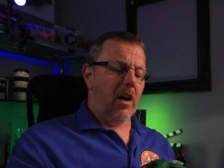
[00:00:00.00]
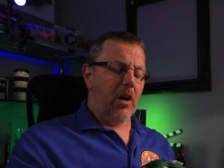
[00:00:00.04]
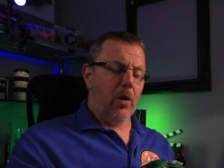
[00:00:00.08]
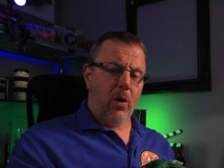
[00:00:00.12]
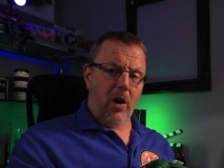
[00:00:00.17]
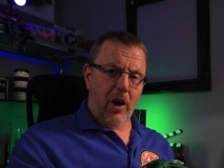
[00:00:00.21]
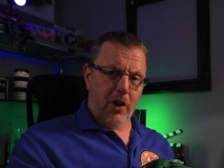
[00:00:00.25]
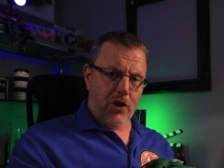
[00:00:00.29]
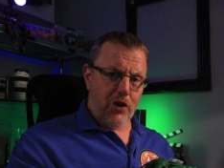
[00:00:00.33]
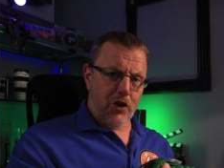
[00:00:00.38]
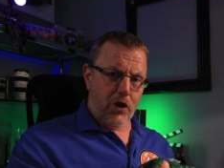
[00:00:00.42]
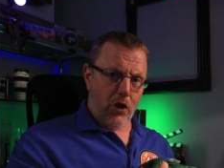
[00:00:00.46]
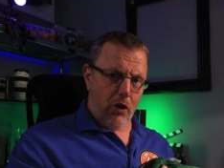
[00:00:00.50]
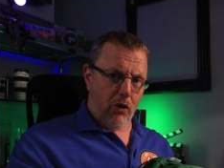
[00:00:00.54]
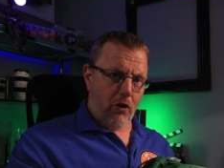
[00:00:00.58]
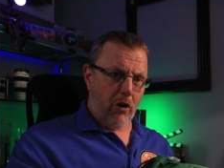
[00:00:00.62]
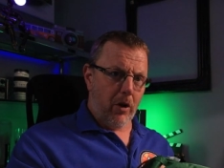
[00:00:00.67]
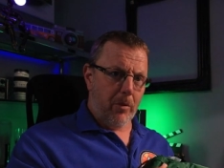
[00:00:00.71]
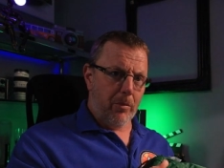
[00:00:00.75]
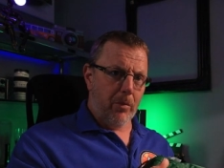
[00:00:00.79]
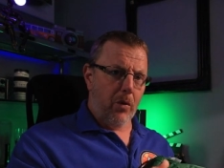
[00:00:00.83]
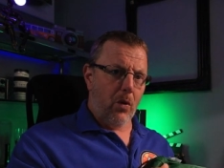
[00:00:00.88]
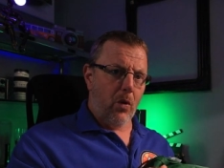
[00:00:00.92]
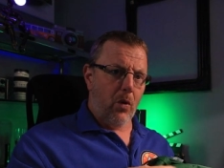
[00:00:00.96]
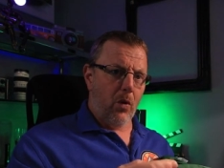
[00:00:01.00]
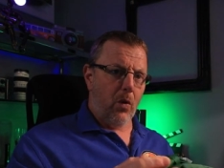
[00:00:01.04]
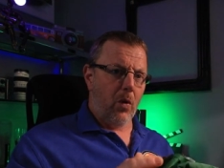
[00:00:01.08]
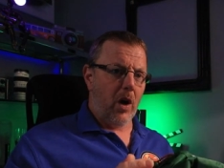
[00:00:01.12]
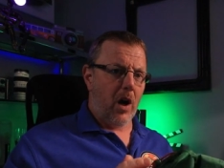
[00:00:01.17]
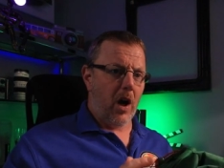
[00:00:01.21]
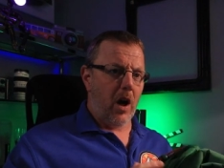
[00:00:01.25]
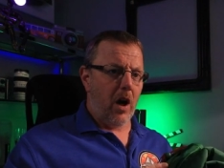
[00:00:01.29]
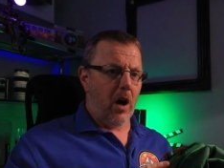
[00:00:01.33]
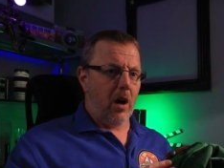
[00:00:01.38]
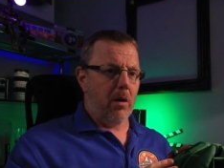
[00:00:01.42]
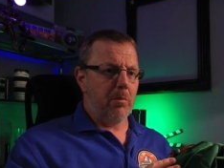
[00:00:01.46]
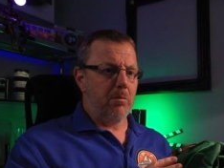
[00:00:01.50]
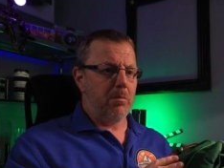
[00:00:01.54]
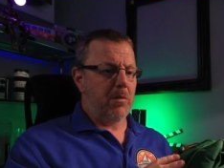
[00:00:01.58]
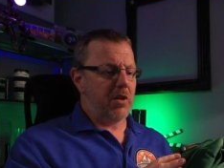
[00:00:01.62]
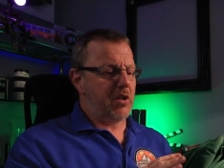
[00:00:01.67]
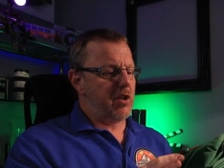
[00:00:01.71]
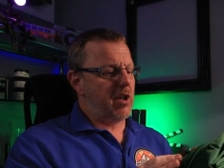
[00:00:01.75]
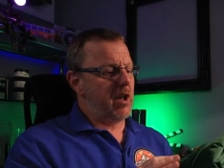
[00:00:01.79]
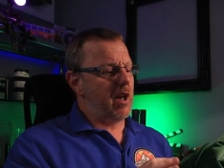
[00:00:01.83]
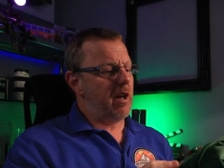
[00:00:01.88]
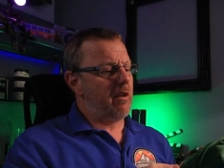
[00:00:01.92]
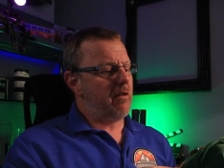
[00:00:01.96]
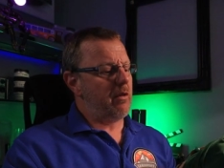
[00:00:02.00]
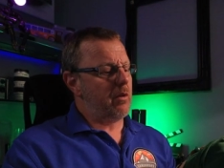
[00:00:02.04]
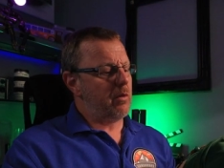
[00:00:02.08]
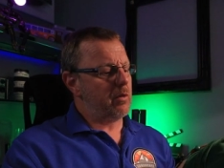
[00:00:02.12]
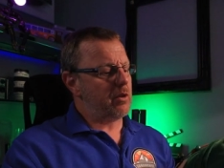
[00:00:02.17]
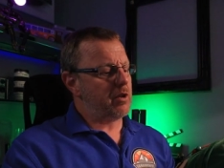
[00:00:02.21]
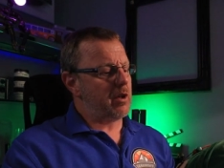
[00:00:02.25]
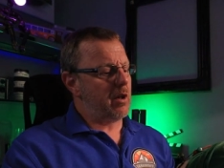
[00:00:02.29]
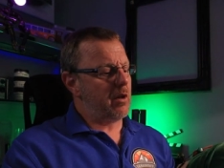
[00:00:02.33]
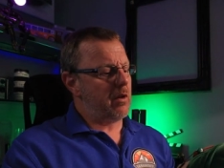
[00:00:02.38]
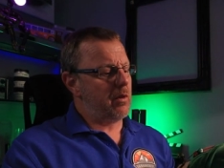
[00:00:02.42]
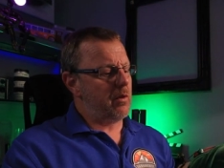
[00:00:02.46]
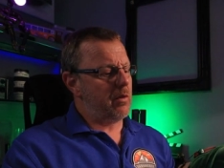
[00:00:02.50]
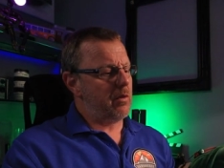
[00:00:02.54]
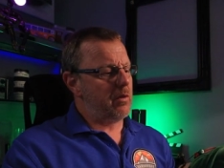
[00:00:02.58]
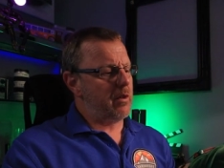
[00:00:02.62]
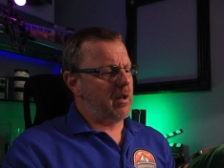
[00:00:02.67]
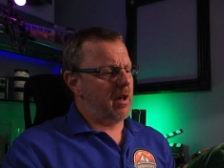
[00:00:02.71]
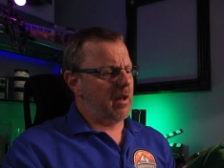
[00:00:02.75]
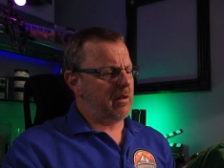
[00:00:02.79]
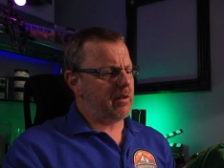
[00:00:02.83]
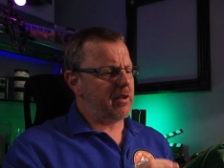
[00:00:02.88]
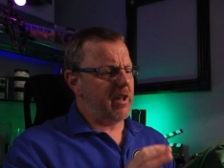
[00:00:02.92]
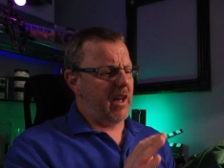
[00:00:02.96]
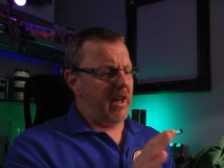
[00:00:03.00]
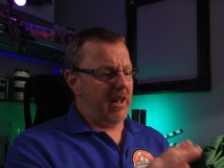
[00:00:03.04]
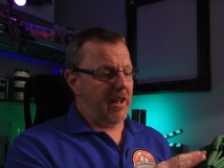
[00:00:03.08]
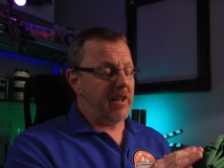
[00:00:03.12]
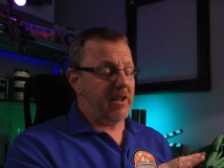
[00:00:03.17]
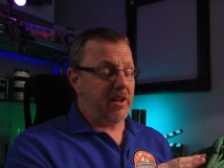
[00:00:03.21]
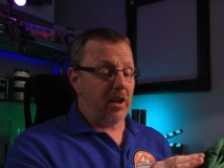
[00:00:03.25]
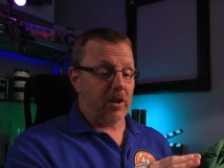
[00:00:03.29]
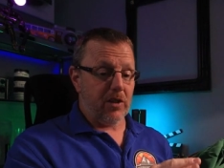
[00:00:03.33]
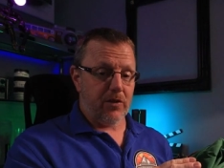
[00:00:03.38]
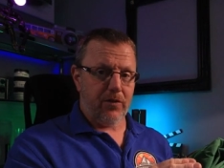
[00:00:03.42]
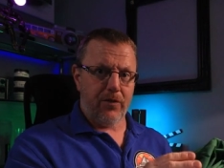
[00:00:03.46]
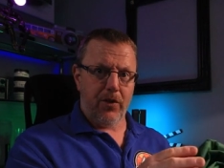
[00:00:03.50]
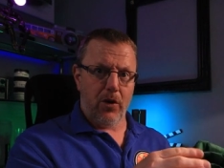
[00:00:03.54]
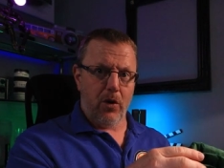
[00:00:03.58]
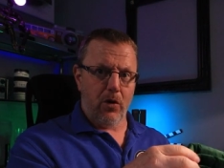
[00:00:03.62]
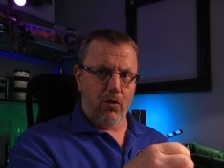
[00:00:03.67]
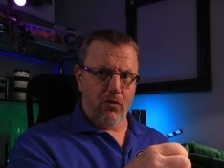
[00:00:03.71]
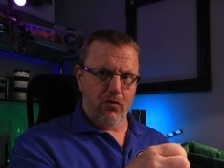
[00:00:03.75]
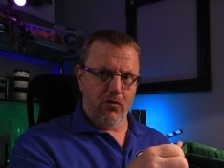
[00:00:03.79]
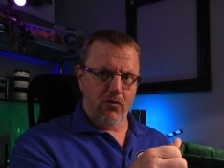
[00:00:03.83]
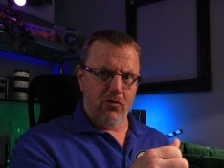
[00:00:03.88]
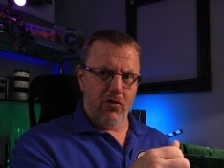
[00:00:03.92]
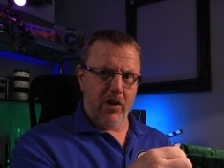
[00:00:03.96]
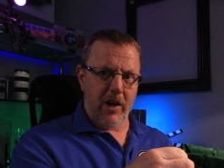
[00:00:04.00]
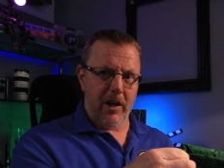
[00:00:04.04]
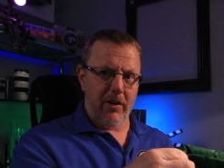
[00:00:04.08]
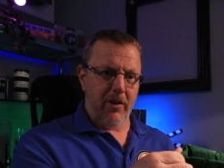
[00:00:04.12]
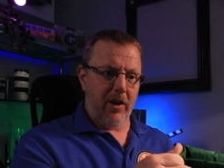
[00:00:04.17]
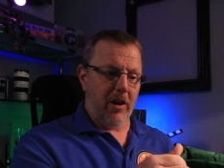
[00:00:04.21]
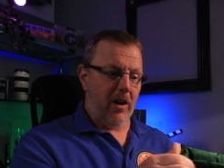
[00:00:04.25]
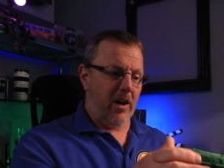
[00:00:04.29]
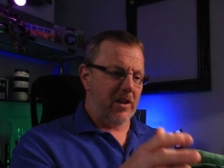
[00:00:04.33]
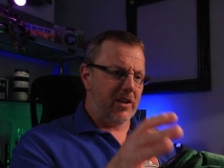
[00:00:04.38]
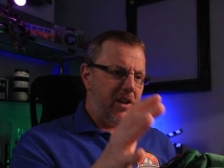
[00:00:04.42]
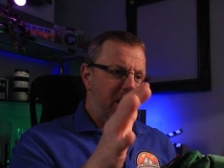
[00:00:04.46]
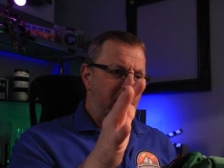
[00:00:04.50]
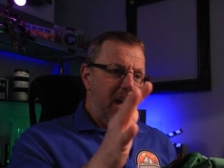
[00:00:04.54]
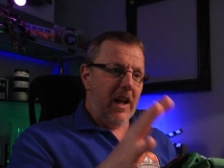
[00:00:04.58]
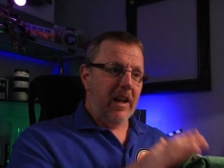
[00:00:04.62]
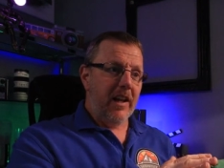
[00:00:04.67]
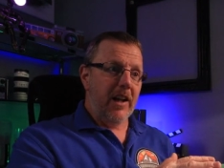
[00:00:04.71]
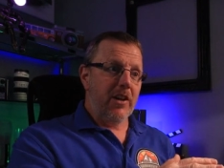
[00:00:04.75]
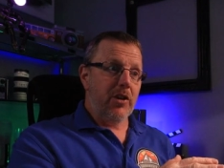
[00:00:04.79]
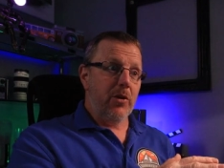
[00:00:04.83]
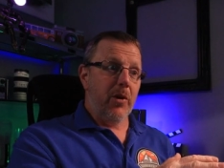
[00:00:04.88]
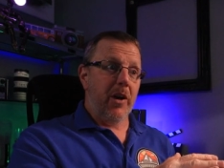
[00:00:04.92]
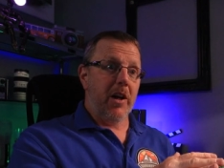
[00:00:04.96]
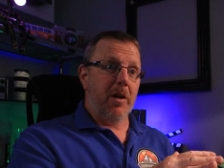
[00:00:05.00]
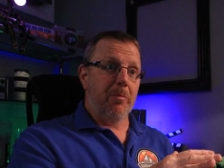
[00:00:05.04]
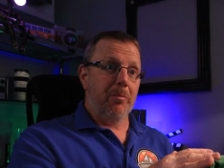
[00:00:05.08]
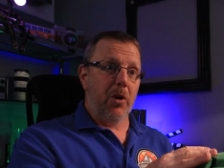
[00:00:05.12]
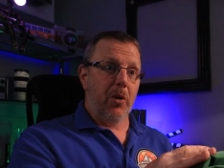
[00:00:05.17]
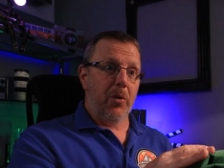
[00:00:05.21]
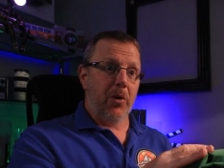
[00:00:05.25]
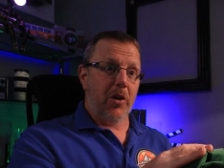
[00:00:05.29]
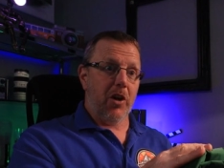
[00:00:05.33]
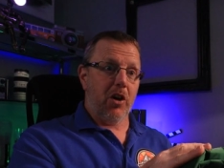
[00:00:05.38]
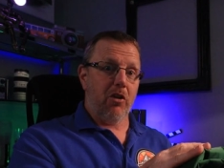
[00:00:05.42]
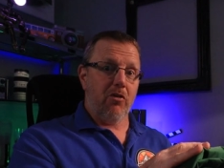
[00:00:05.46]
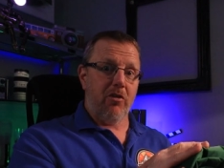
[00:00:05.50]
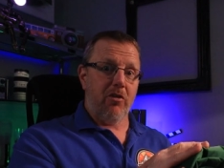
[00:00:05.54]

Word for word: quite a durable um, material. So yes, it, it does feel really, really nice. They do it in a blue and a